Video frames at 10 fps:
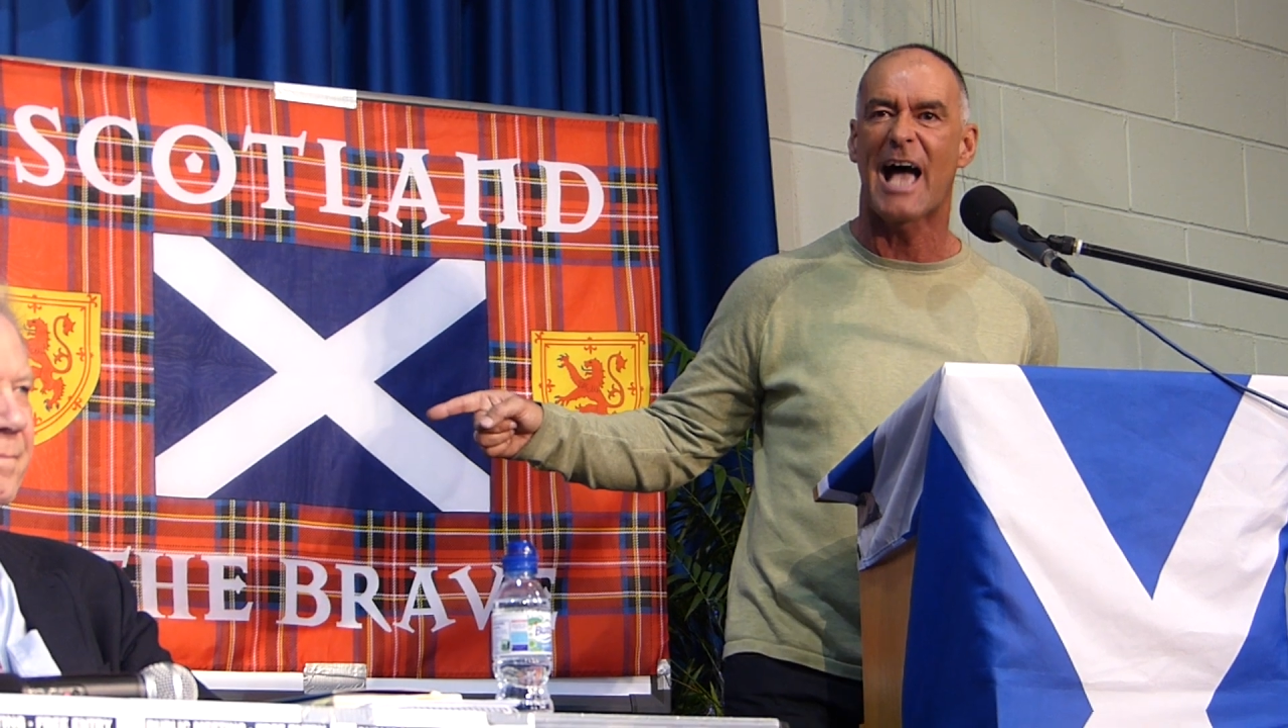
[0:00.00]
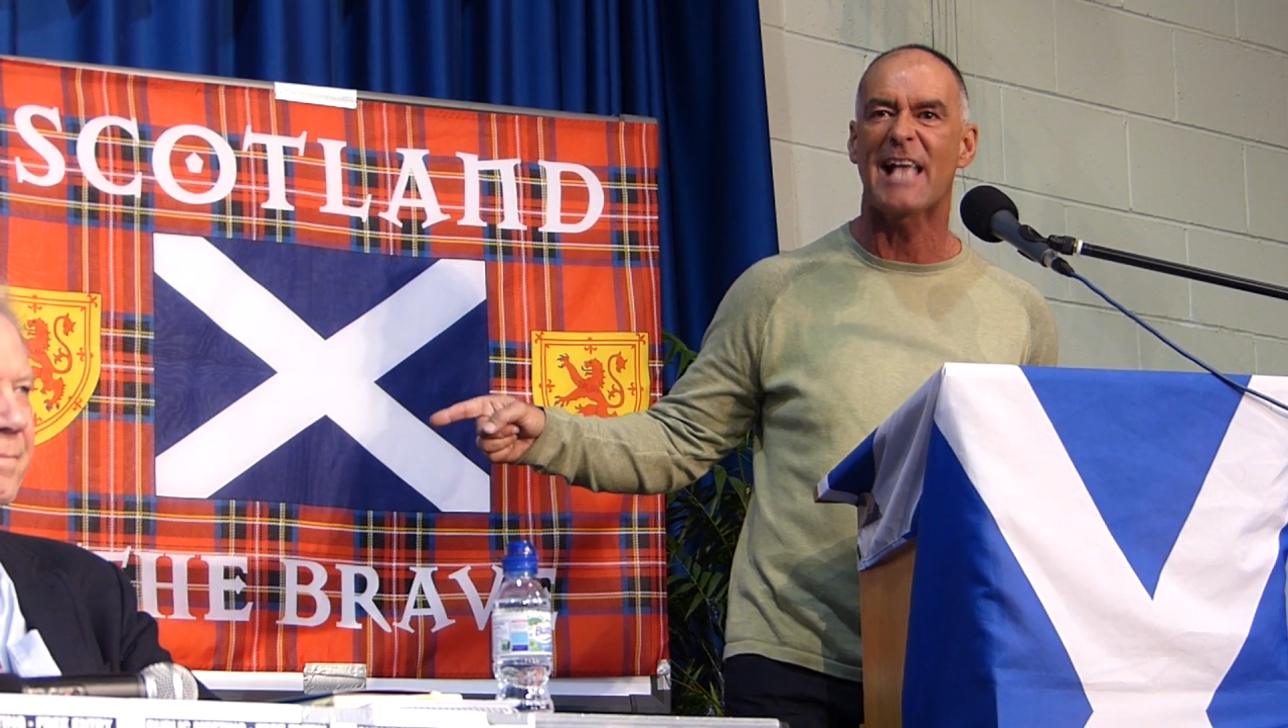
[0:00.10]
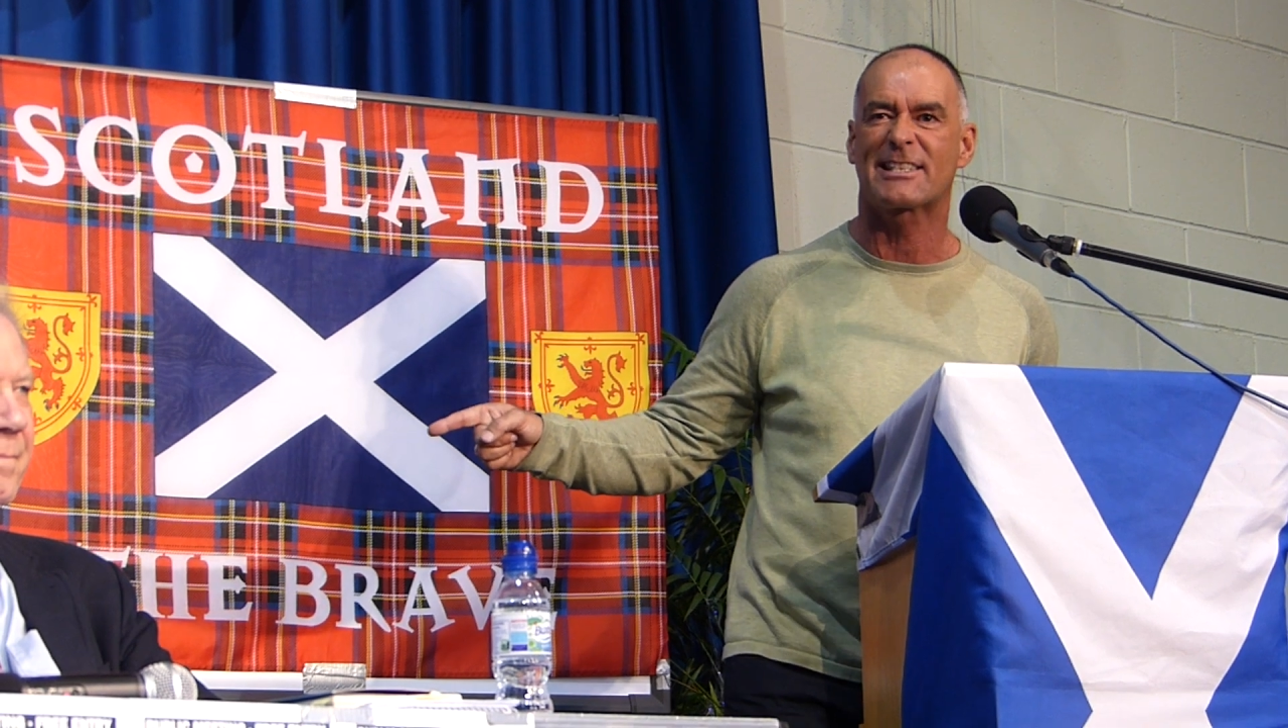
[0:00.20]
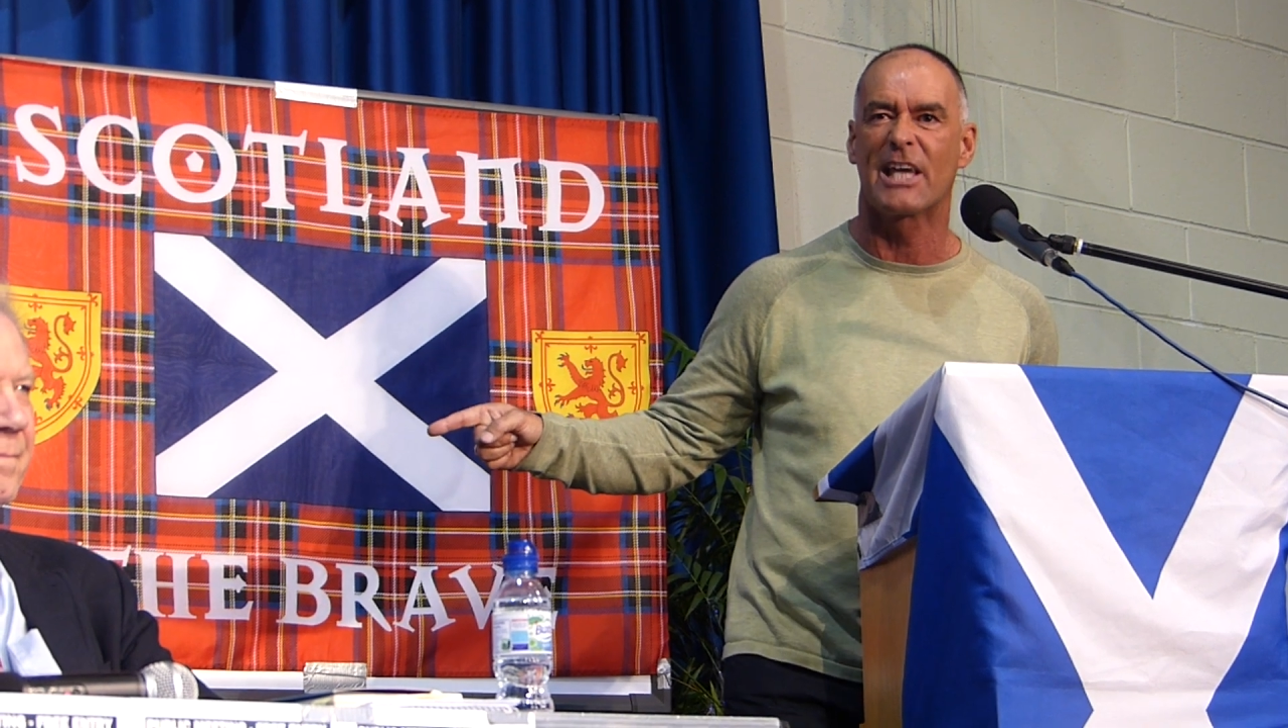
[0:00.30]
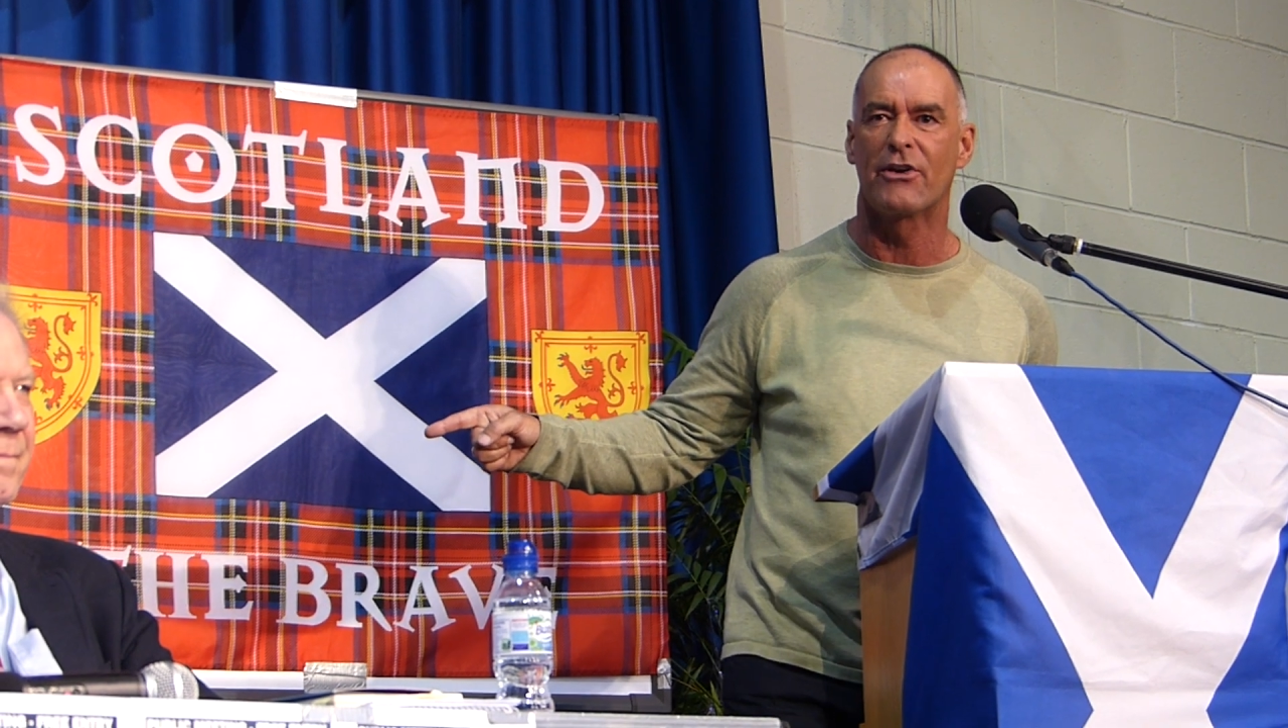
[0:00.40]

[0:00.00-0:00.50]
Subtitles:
That's the